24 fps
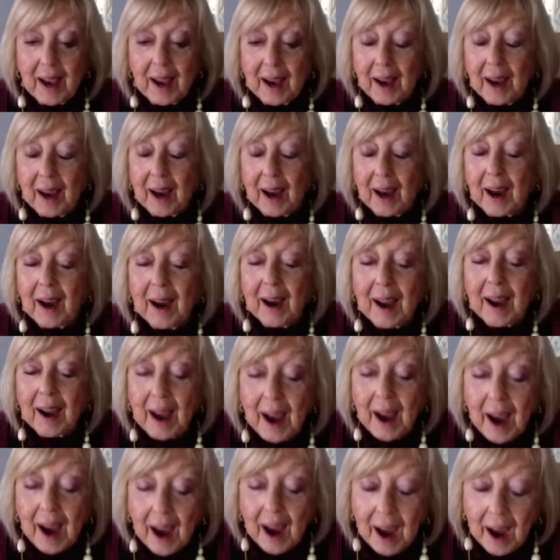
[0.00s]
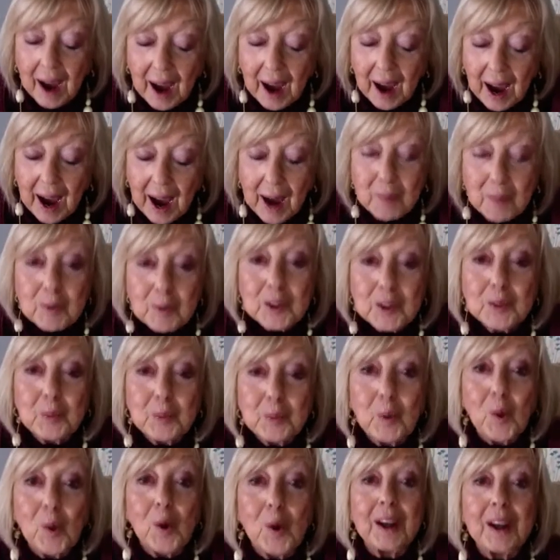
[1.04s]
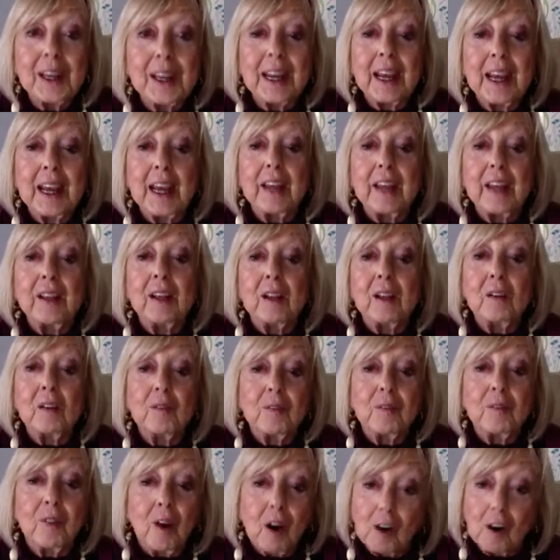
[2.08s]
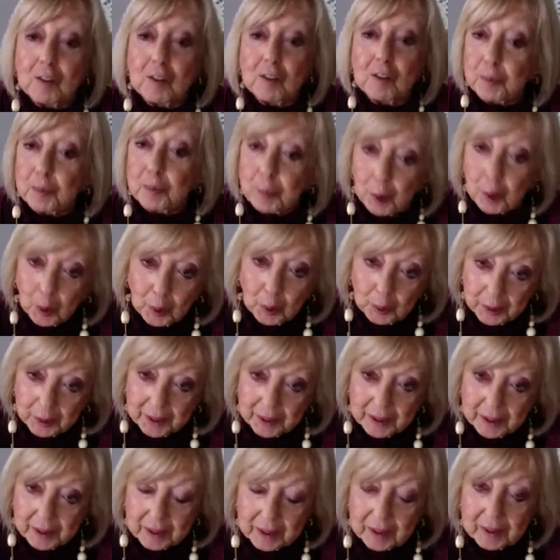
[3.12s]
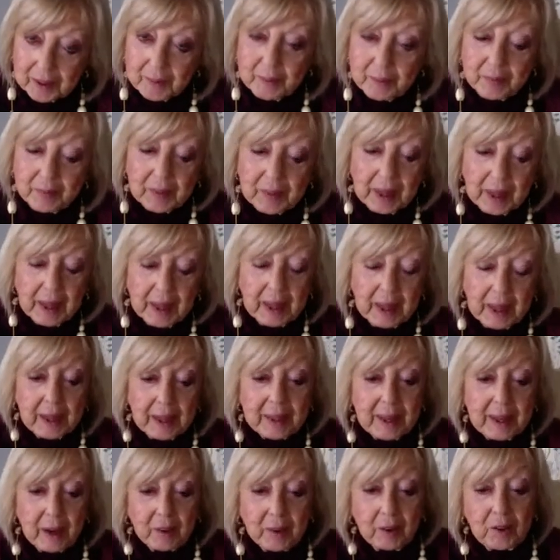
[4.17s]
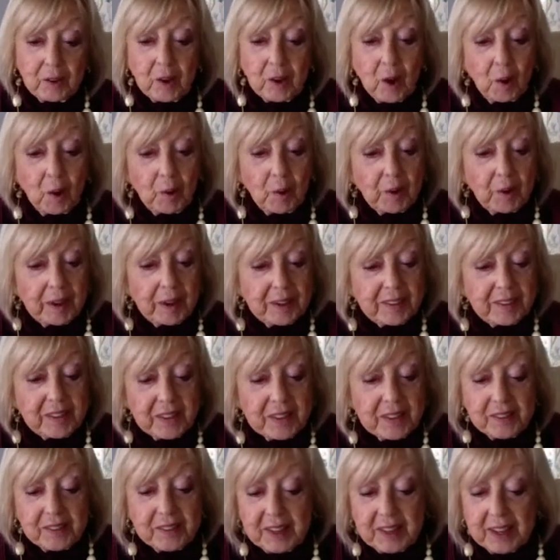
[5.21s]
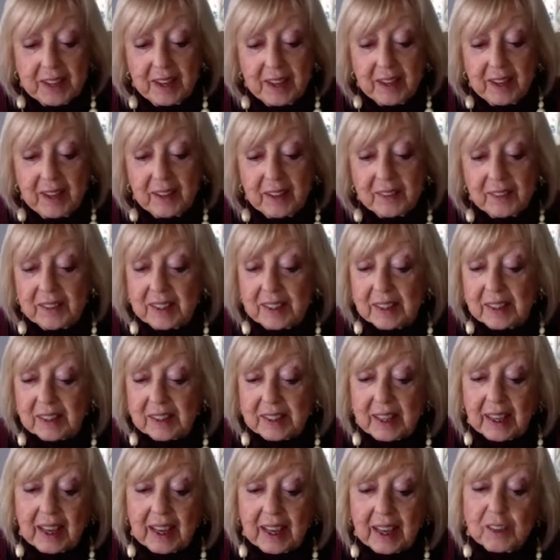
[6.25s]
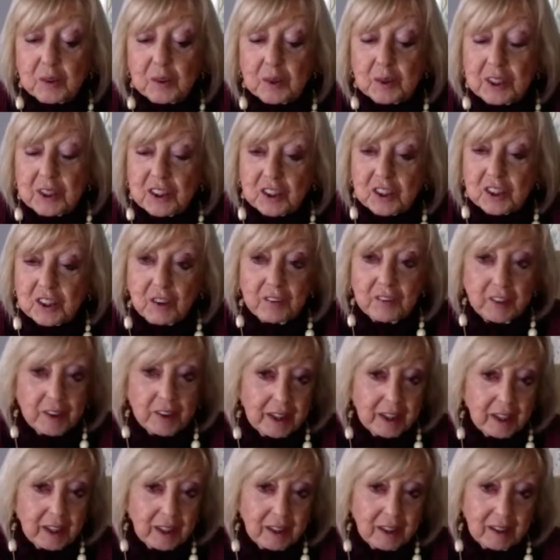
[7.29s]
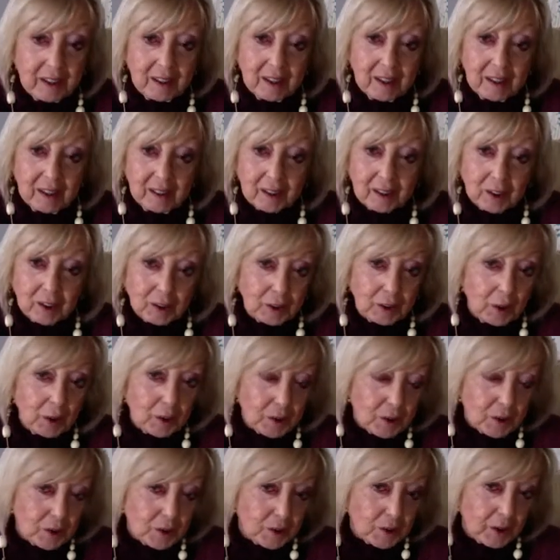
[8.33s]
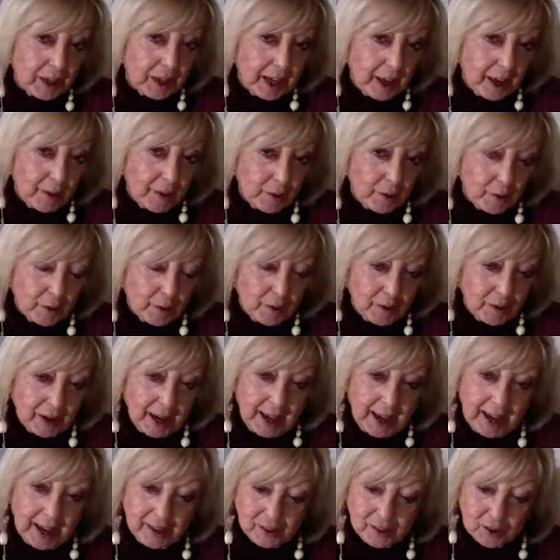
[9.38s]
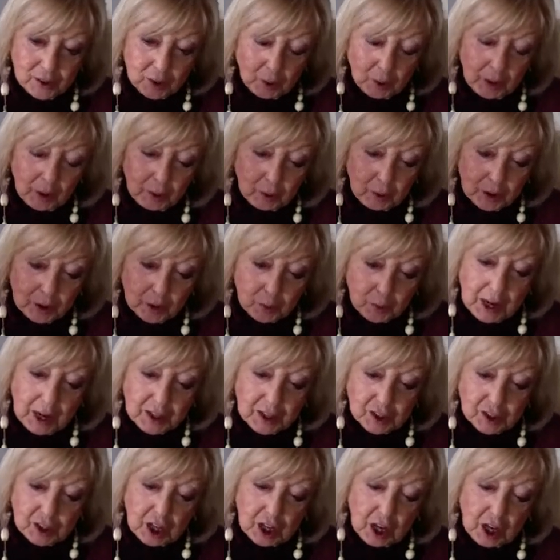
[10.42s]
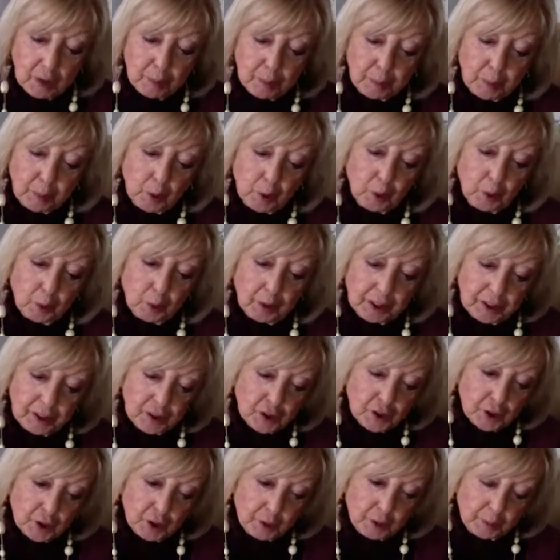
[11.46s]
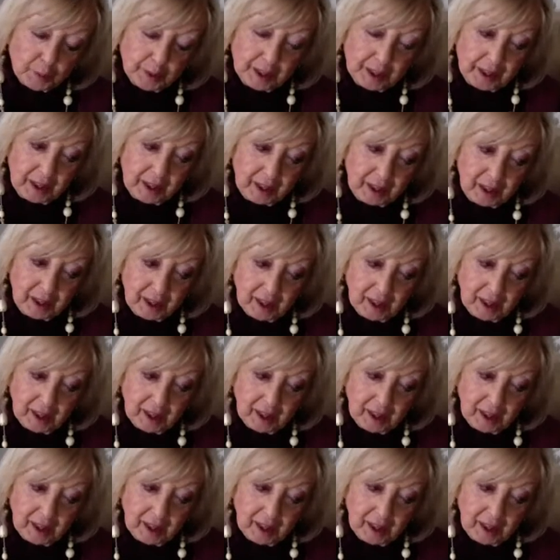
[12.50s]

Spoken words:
I was born in Lvov, Poland. Now, you know, the countries are very close together, and so it was Russia, Poland, Germany.